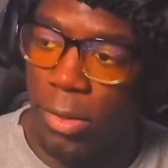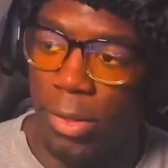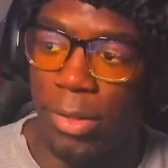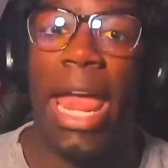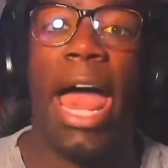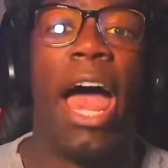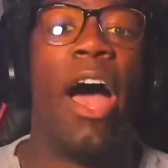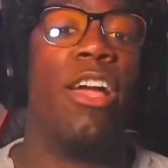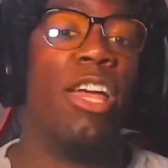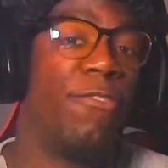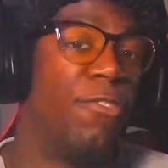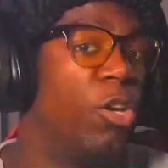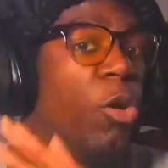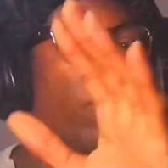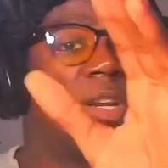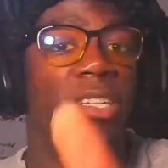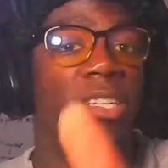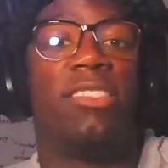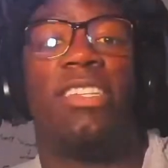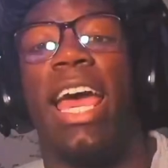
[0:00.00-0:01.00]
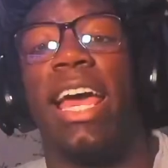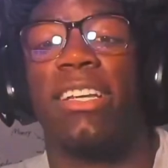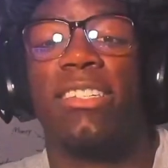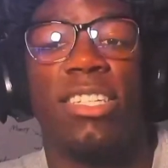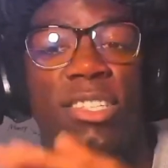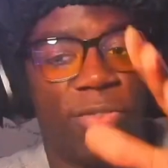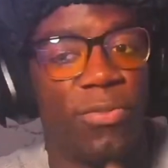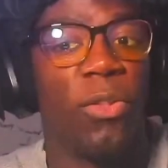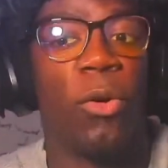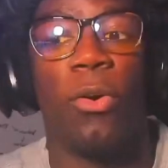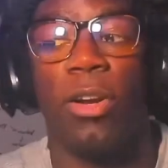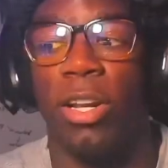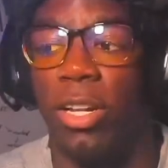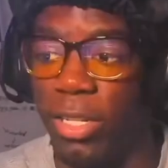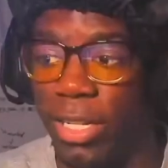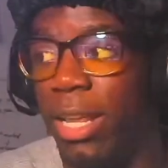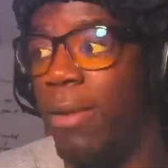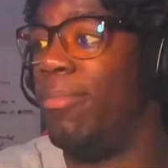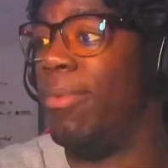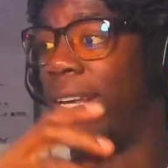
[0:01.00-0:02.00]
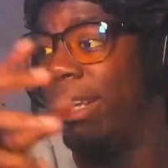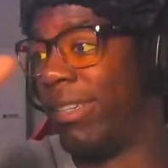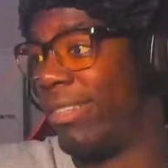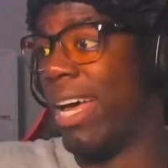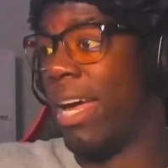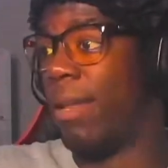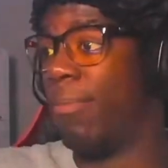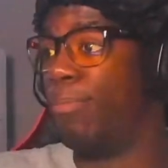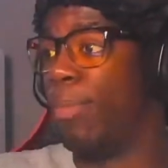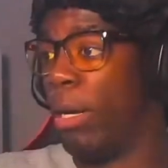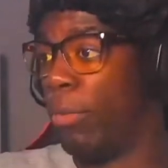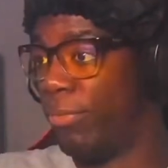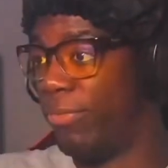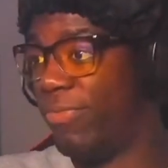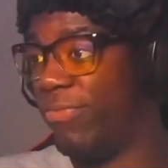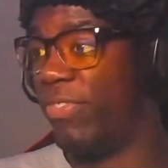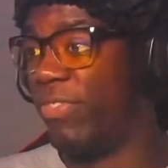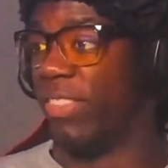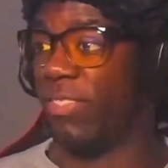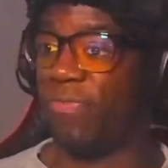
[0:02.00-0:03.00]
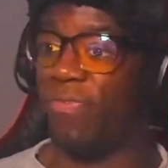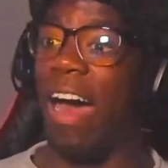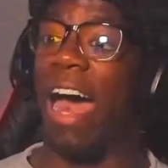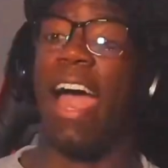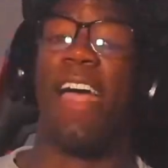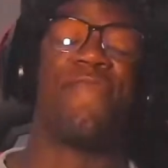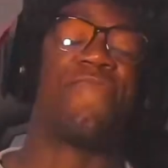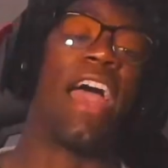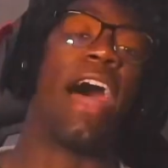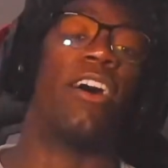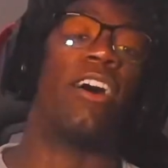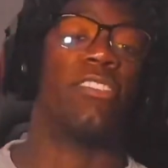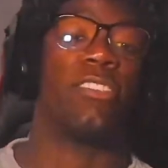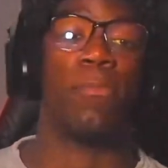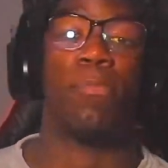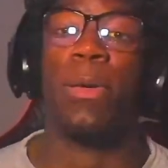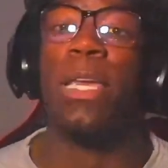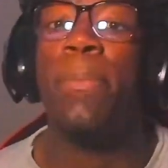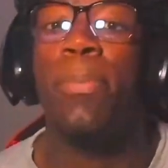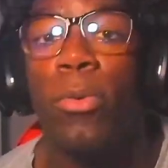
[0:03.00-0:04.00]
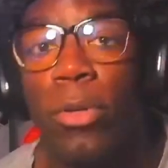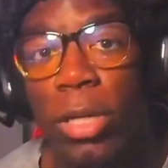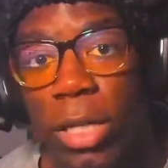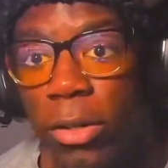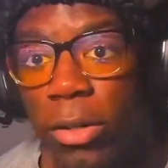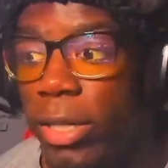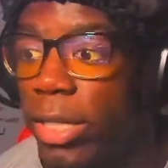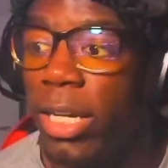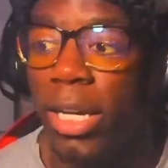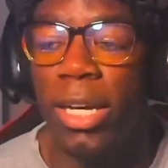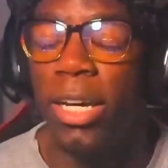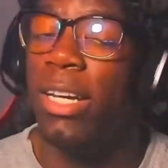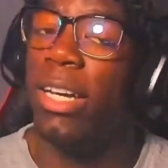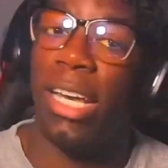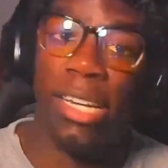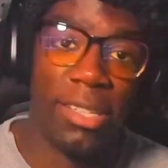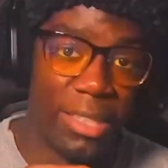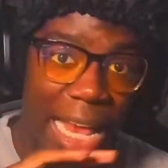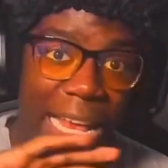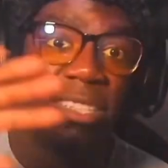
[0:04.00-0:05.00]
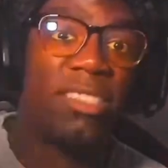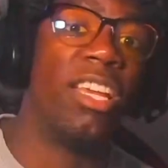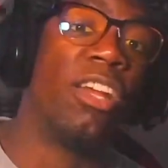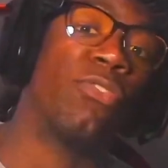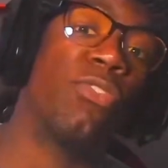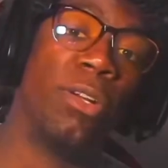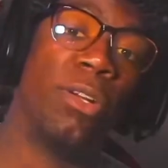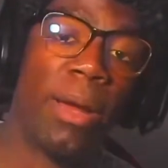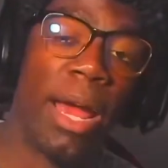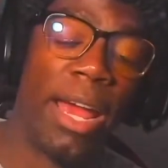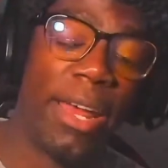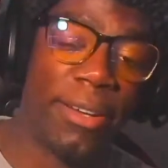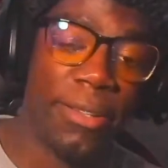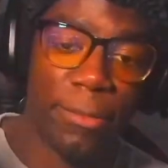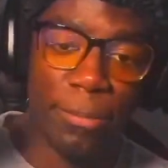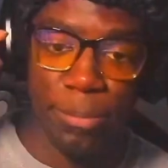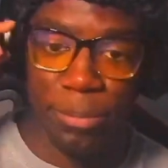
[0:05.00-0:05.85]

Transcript: Now, if you go to Texas, Florida, them niggas got about 5,000 people. You know, that's different, right?